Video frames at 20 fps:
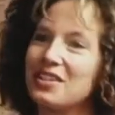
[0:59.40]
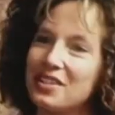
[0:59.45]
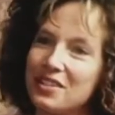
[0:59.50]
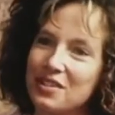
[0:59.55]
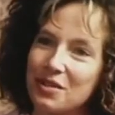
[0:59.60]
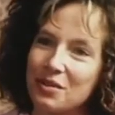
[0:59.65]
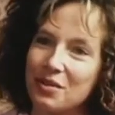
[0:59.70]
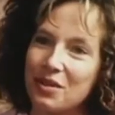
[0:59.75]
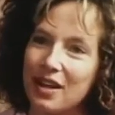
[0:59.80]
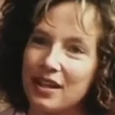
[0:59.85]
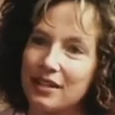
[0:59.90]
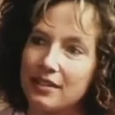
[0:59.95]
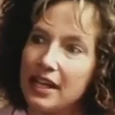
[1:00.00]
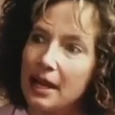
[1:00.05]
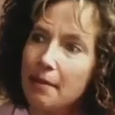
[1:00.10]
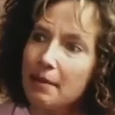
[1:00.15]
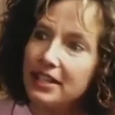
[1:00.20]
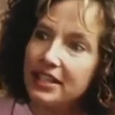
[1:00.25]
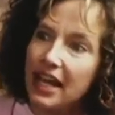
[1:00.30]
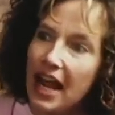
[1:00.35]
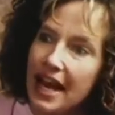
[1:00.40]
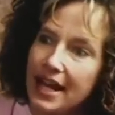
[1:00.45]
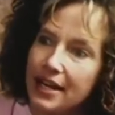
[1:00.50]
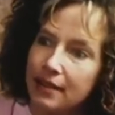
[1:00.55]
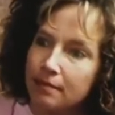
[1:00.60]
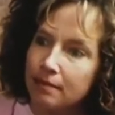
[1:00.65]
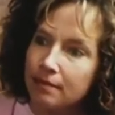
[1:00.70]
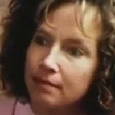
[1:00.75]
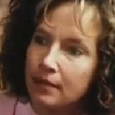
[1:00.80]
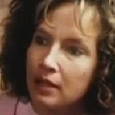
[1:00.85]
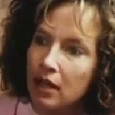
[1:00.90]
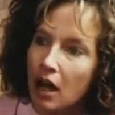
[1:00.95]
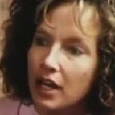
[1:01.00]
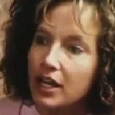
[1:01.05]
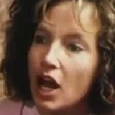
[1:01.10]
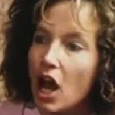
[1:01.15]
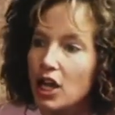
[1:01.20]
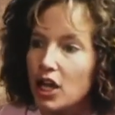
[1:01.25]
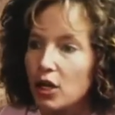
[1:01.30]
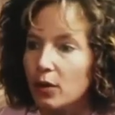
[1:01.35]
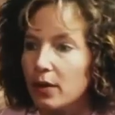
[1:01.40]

satisfied. Dimity! I know